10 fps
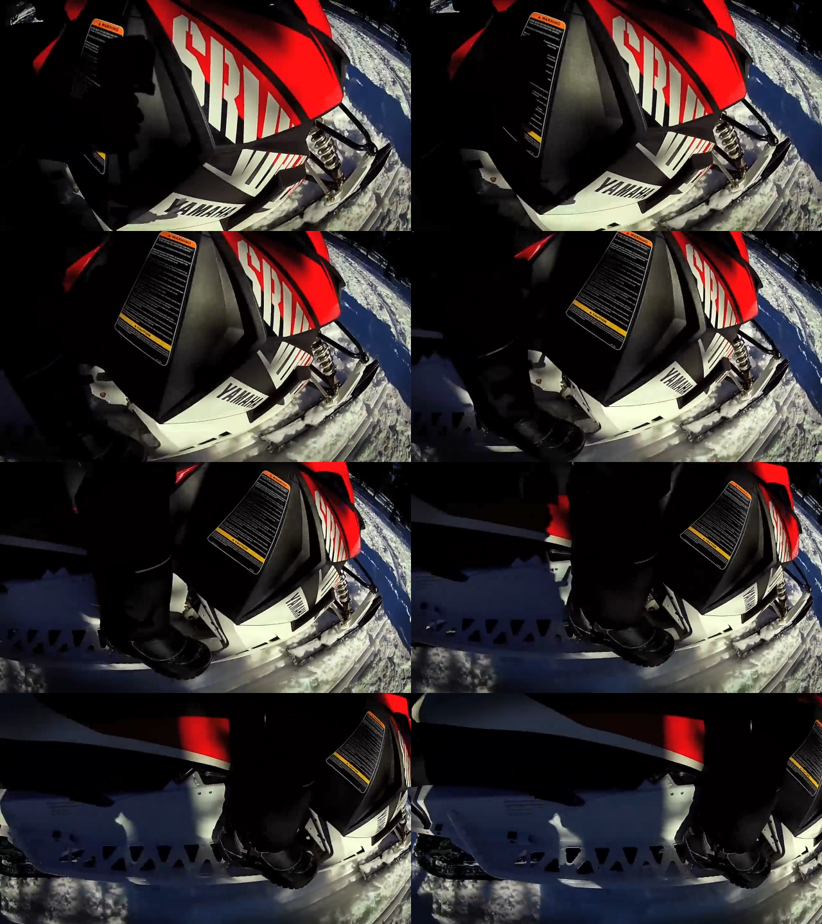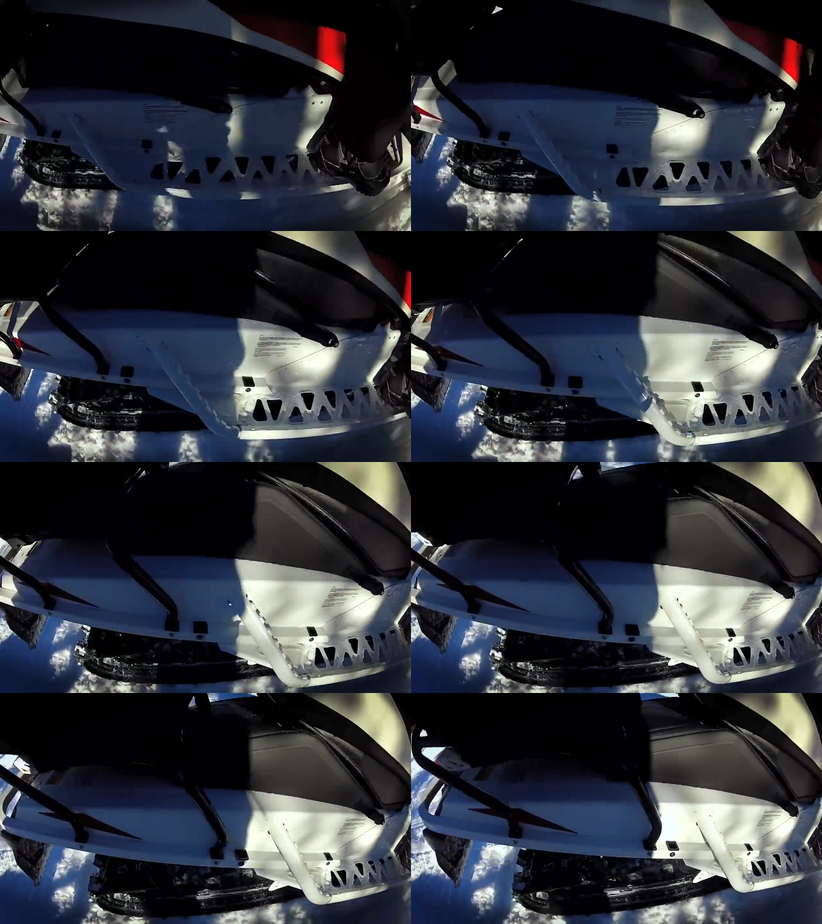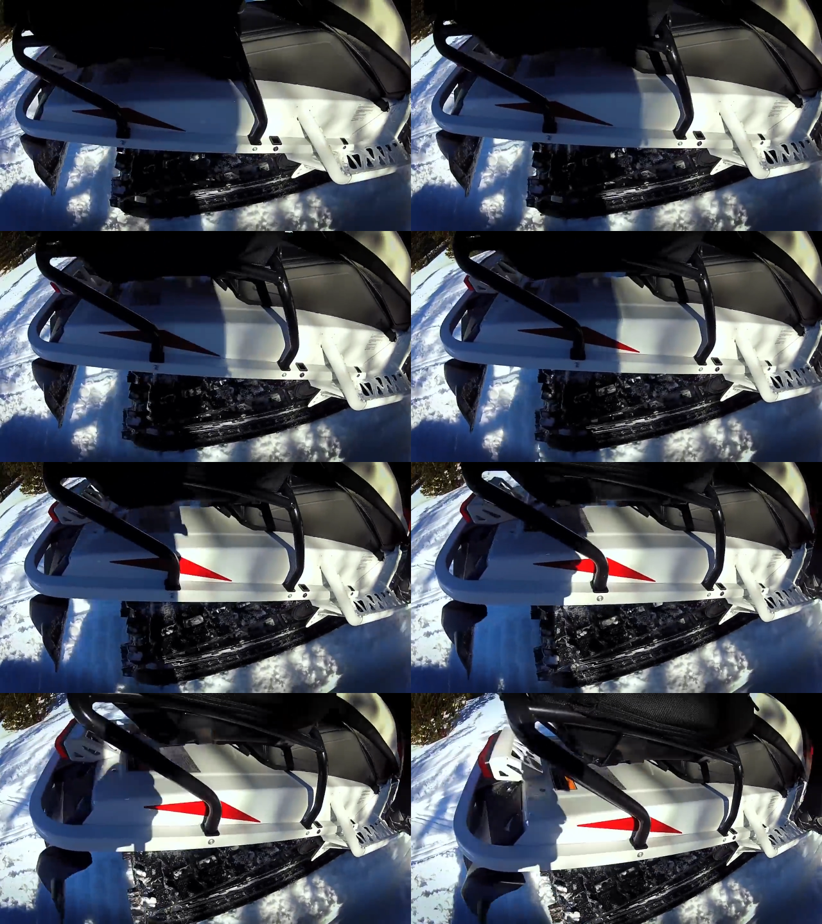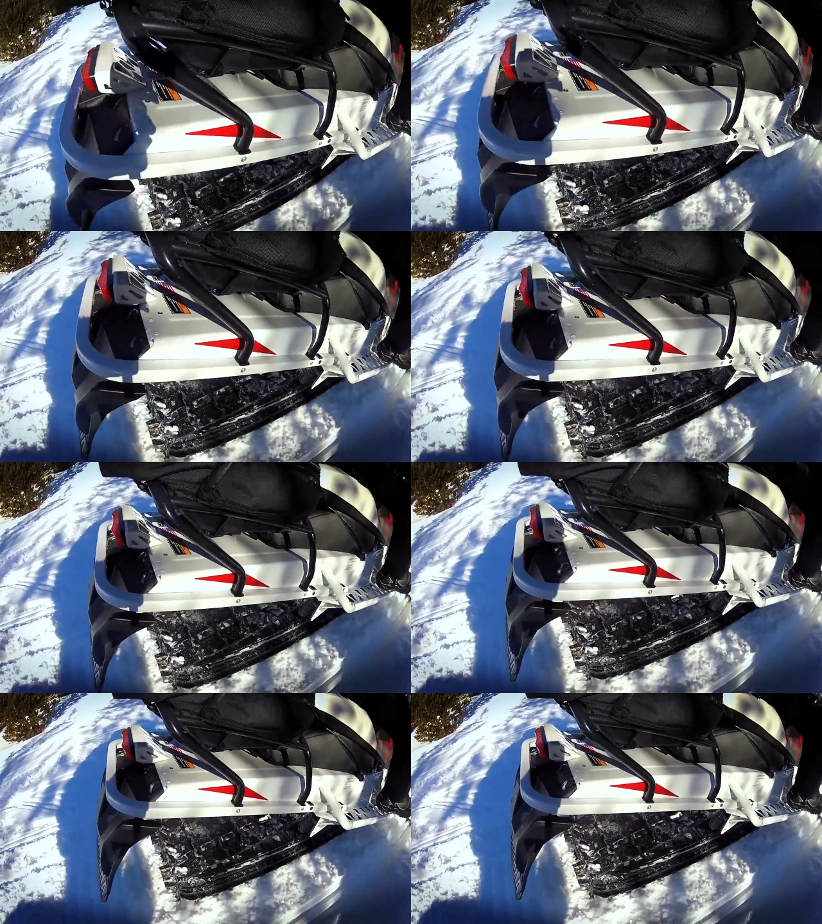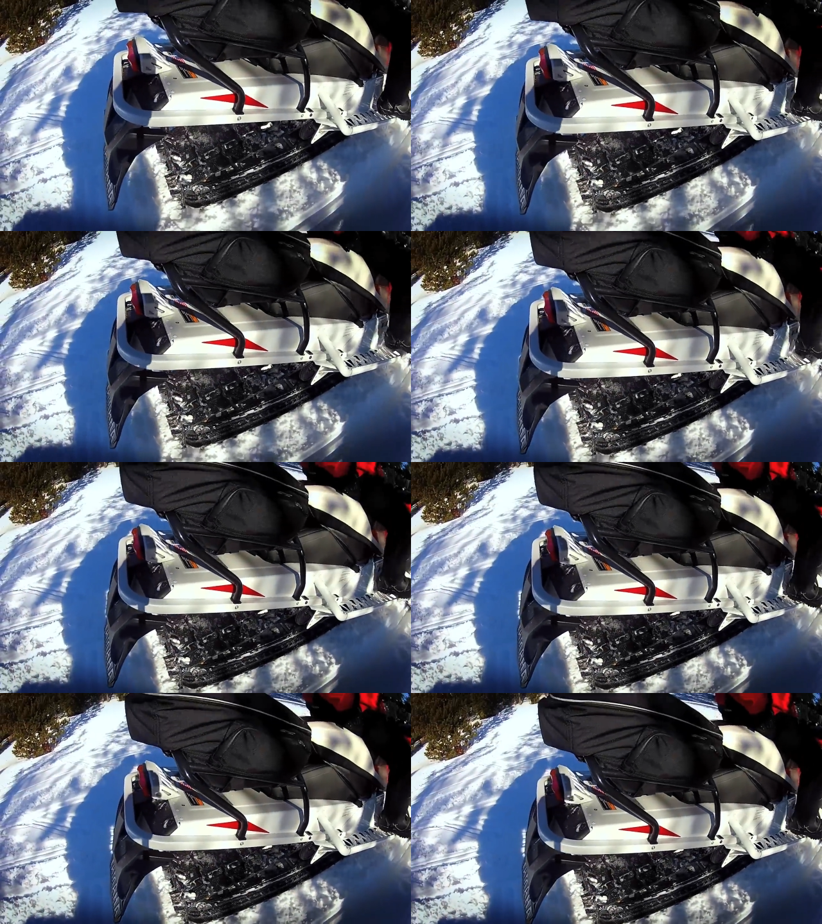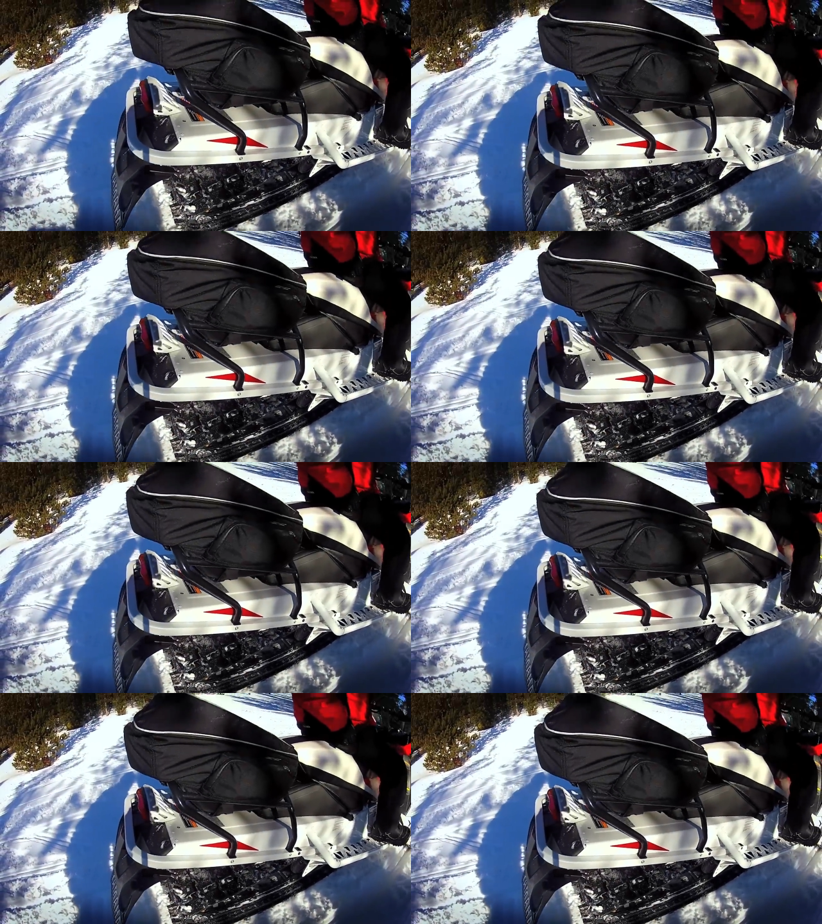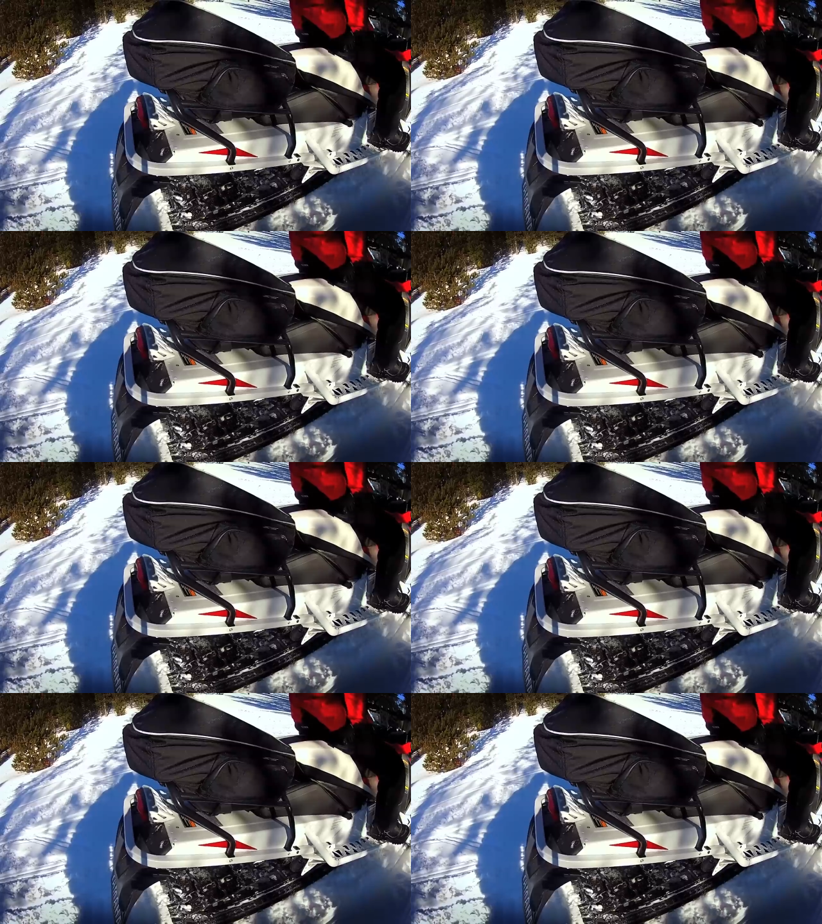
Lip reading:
(no speaker visible)